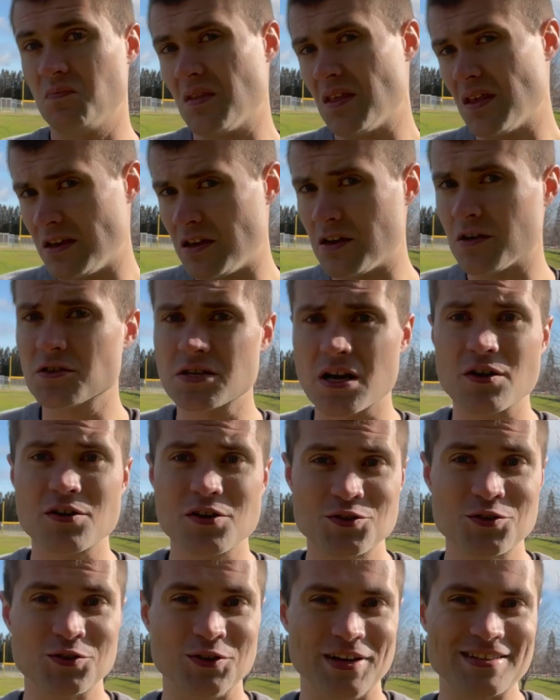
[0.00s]
here's how to
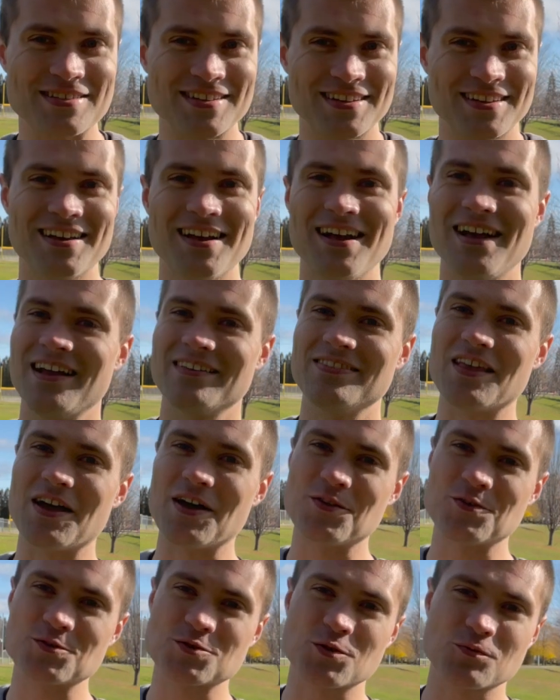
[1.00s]
do it. Now
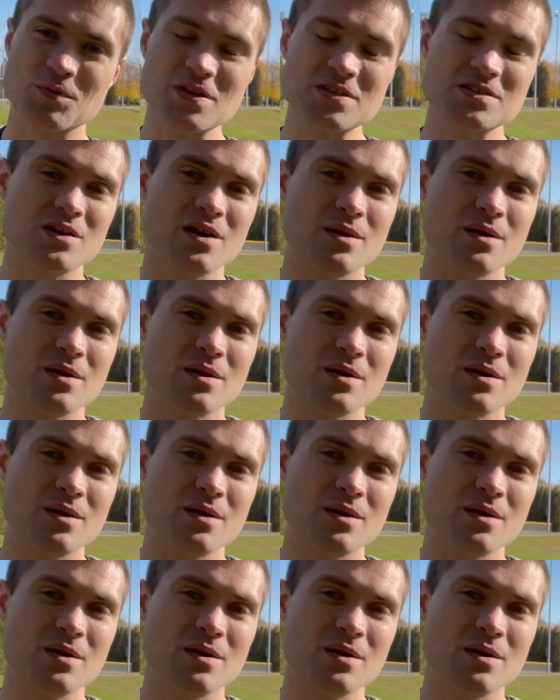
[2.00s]
there's a reason